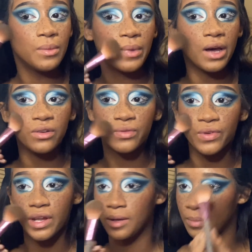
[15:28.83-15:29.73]
But I don't
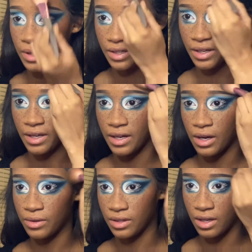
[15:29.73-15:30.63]
feel like blending it
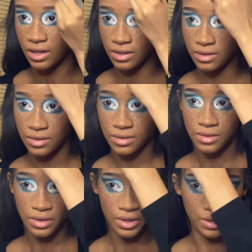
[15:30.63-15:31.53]
out a lot,
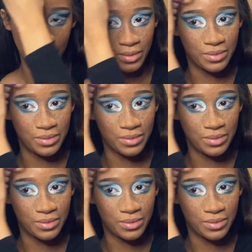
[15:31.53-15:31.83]
you know.